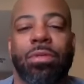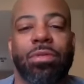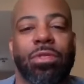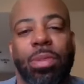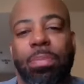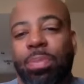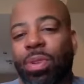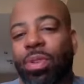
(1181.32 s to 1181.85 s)

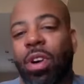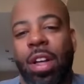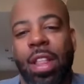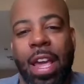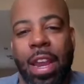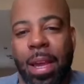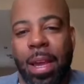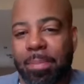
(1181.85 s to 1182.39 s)
She blew all
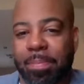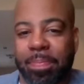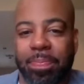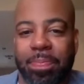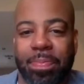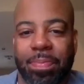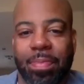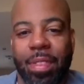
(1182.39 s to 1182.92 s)
that up.
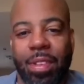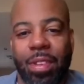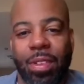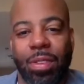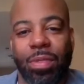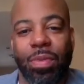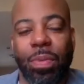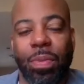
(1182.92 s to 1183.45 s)

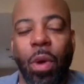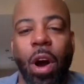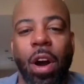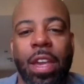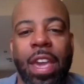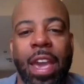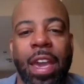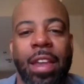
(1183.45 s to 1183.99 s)
We
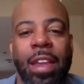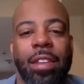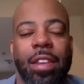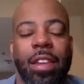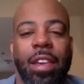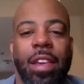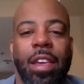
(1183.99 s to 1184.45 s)
walk in,